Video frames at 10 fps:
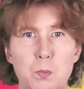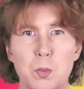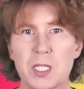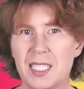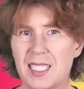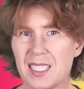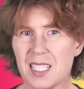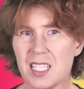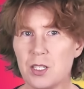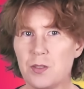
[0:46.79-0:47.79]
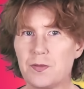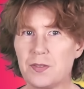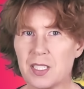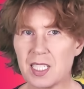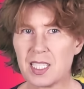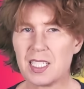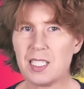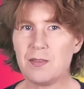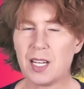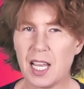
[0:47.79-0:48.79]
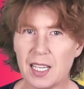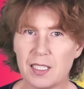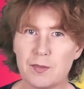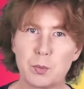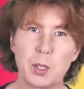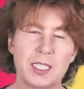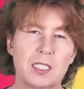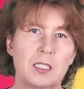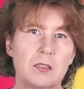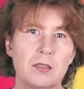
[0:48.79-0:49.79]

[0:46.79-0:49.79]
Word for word: But does new physics even have practical